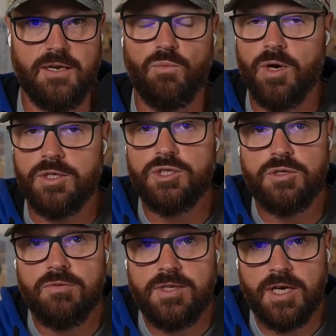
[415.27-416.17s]
Once yeah.
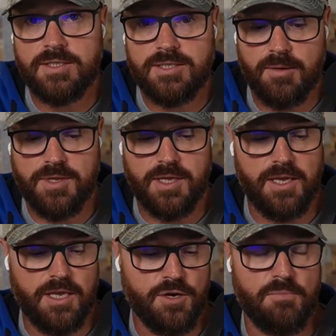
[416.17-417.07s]
you've done something and
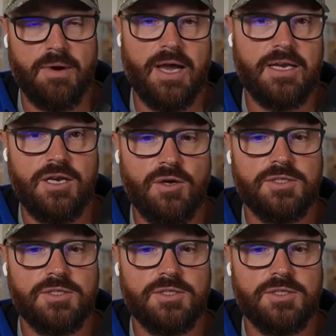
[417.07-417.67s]
your mind knows